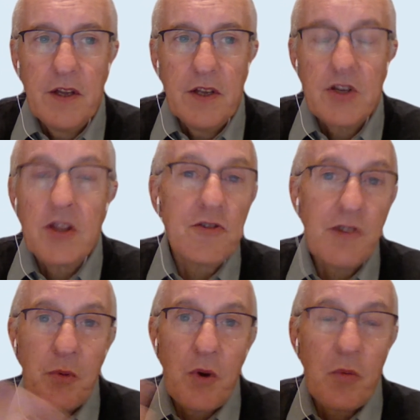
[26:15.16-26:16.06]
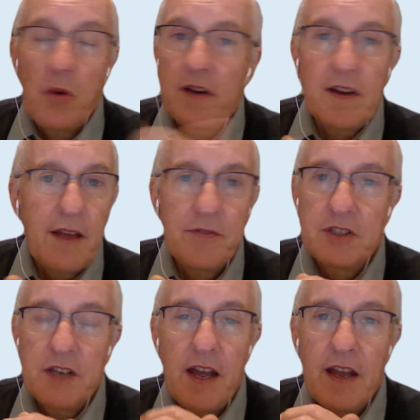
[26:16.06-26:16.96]
So that's really what I wanted to cover
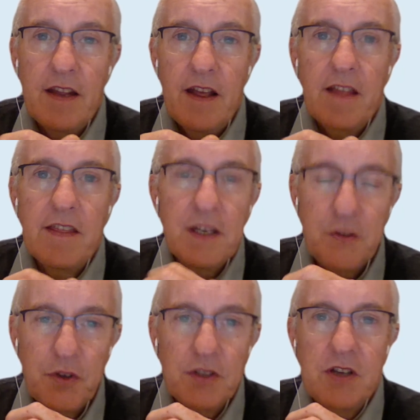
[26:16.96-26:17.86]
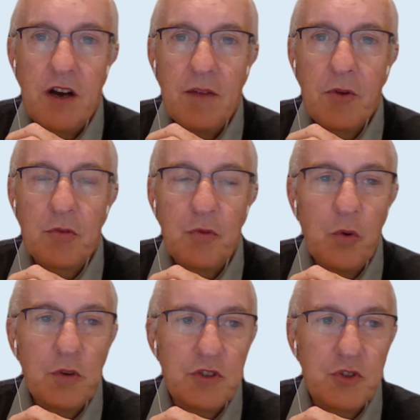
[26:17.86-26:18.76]
today. Thanks for your time. I look
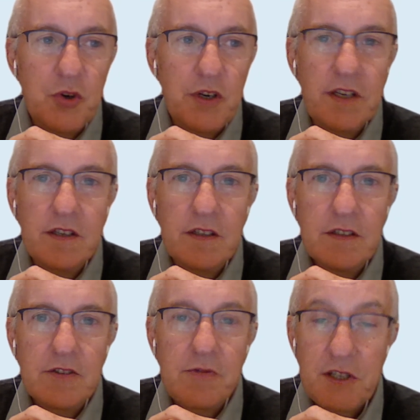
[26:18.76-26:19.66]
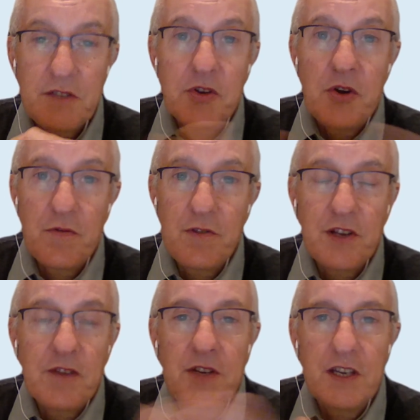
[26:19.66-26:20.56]
forward to joining the rest of the conference
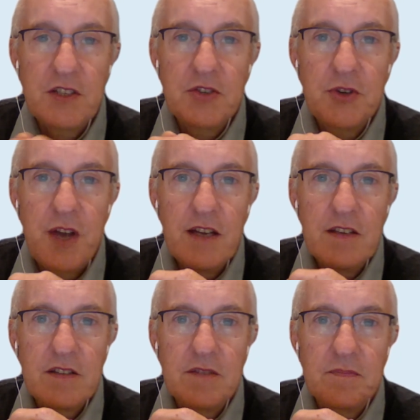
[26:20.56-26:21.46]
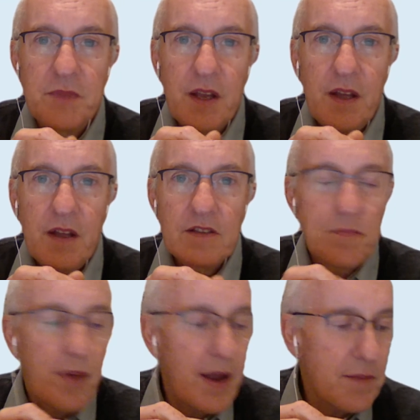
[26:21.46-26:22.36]
over the next 2 days.
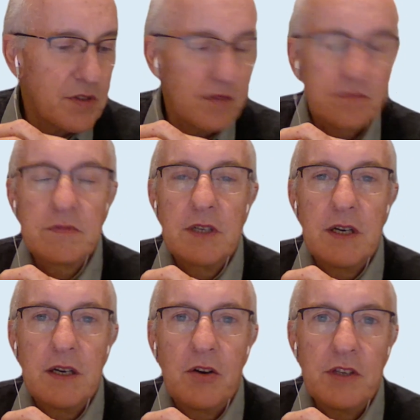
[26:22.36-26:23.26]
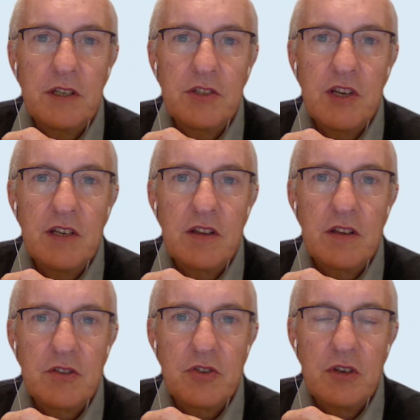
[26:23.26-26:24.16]
Some papers that on the agenda that
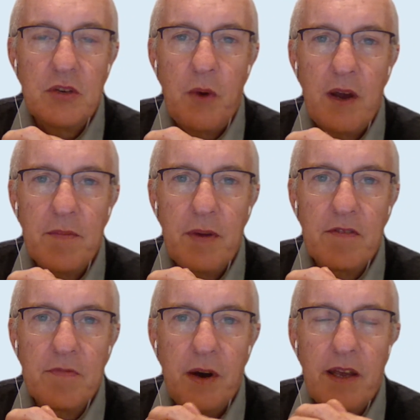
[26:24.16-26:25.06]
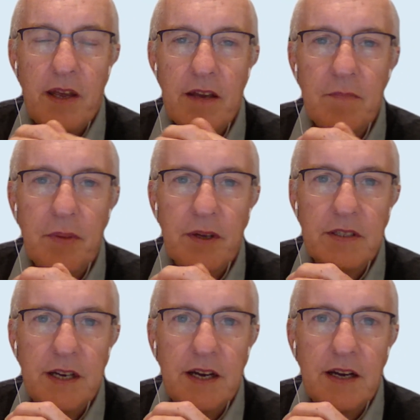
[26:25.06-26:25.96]
are certainly way above my head, but
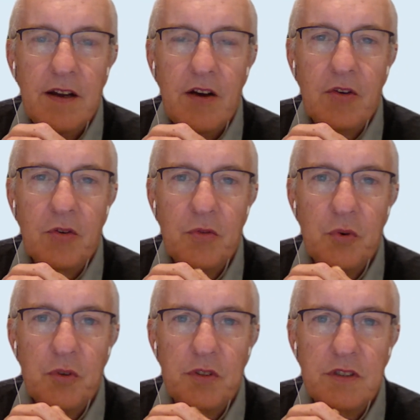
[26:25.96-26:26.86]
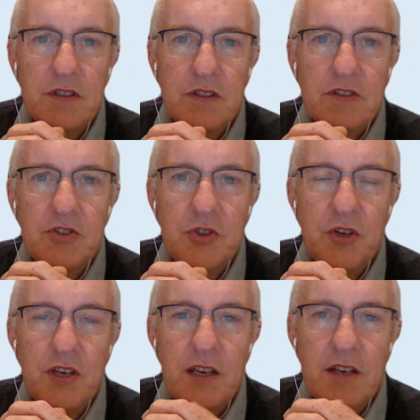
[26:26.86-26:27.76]
I look forward to
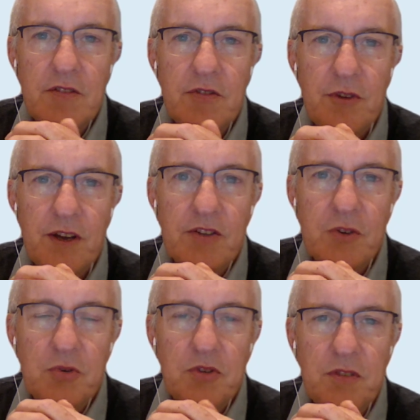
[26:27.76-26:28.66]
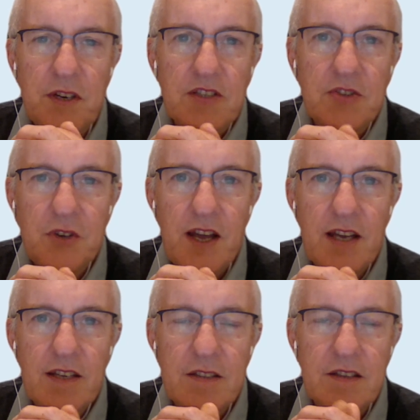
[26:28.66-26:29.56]
tuning in throughout the course of the next 2
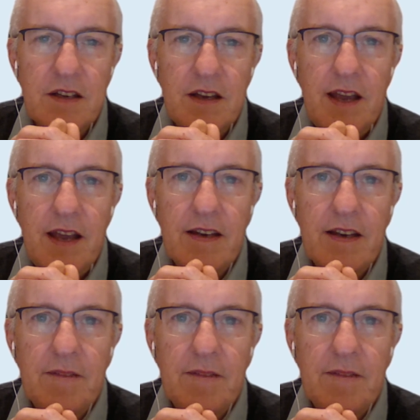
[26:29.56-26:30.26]
days. And